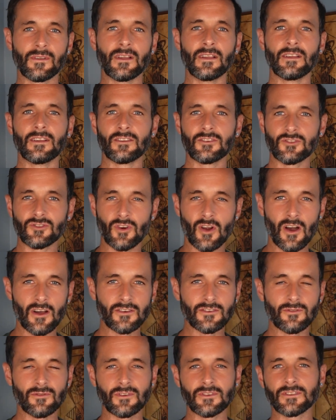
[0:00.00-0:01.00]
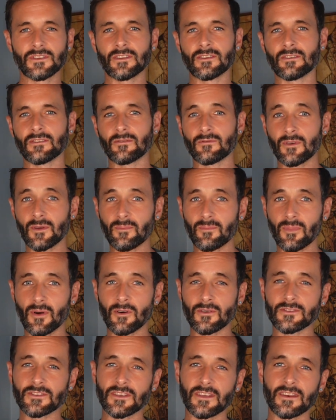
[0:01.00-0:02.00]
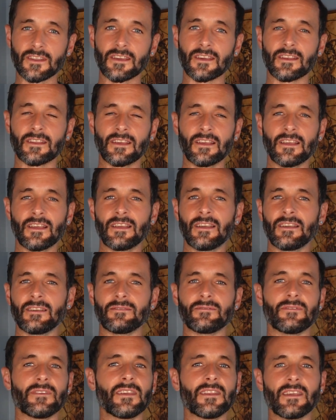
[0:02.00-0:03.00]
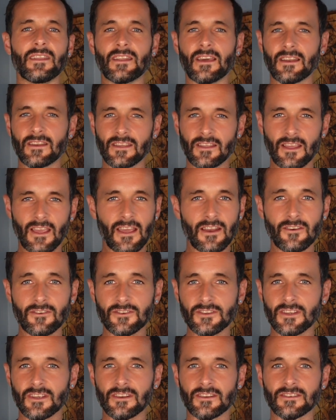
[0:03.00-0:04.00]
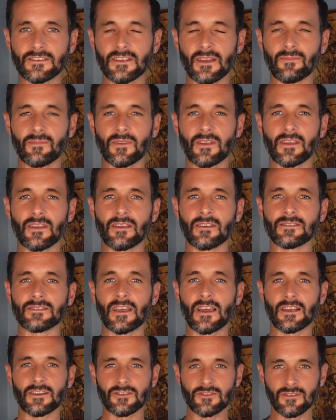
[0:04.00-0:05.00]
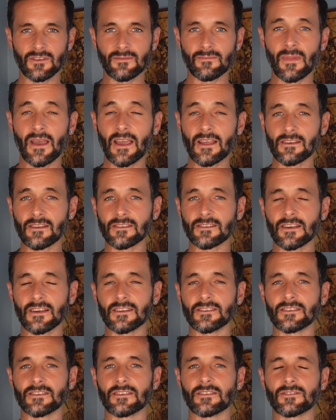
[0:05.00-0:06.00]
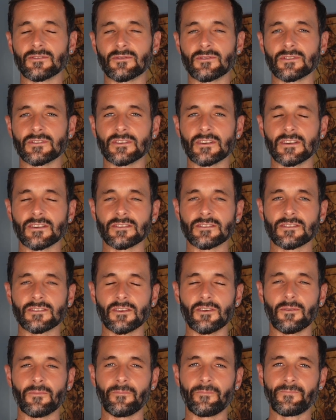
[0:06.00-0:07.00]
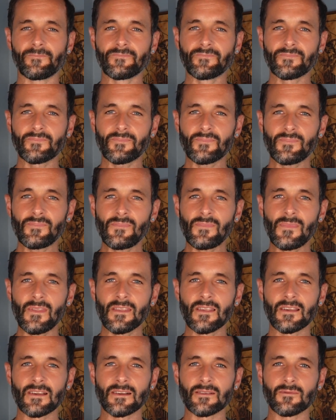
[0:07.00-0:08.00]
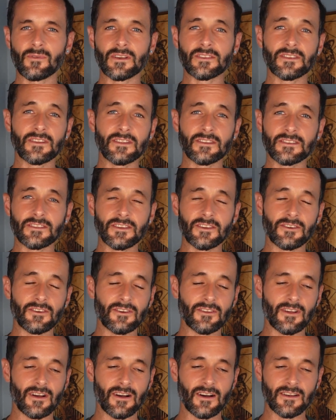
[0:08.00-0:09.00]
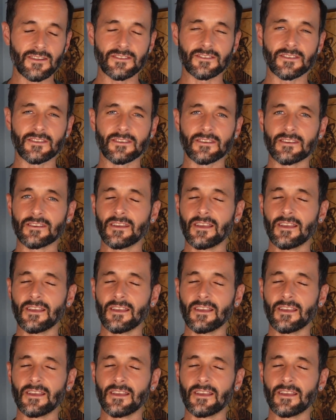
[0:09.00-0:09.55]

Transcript: drawn towards it or repulsing it. Feeding any energy into something is actually magnetizing it towards us. So it wasn't until, honestly,